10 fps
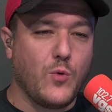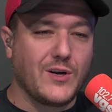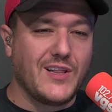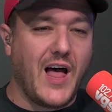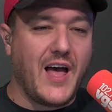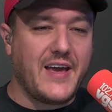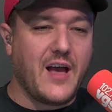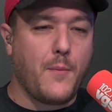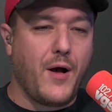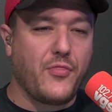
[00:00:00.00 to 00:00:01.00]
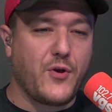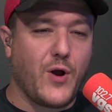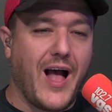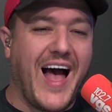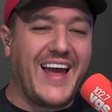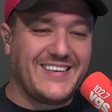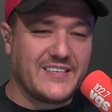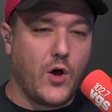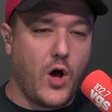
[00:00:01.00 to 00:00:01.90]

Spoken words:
who are lying about their height